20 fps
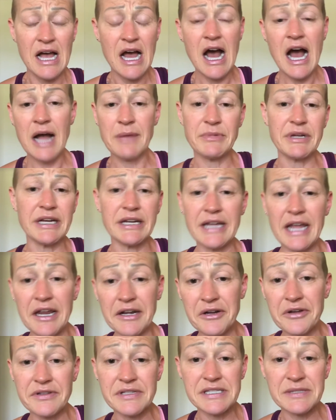I'm going to gain
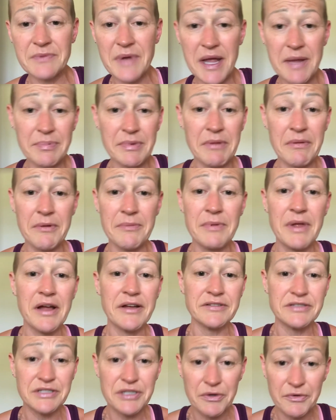all this weight, blah, blah, blah.
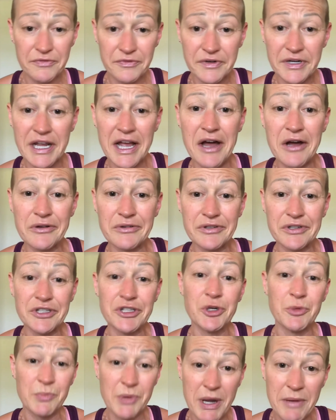Don't freak out.
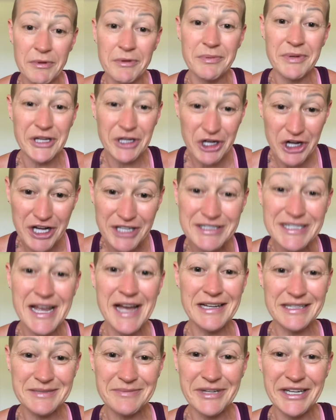You'll probably
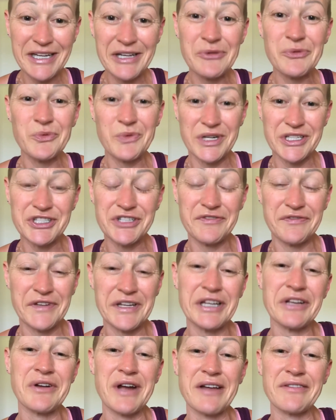contact me once you
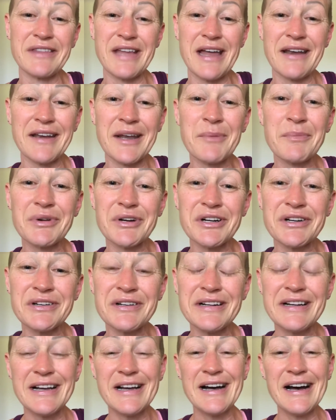figure out that number.
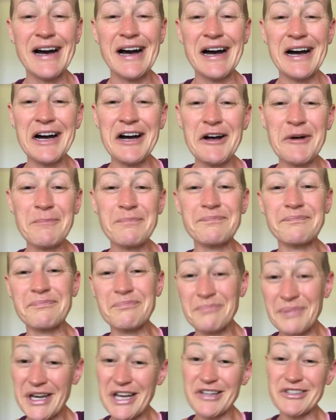
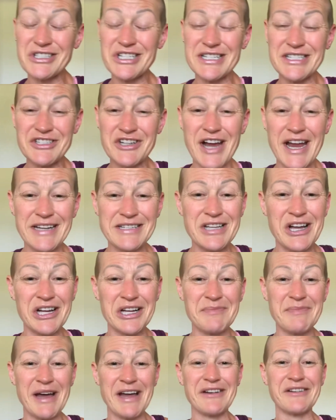But I'll just try and talk
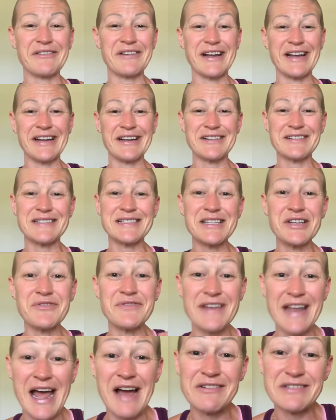about it right here. So
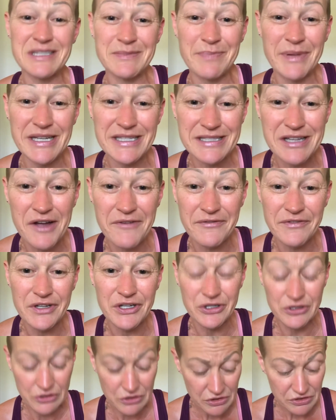now it's based off of
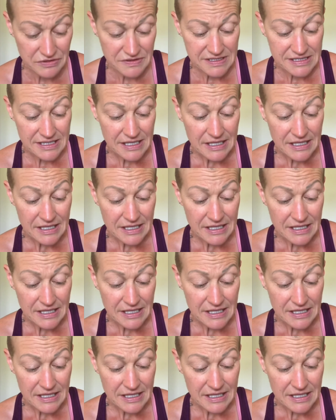your goals.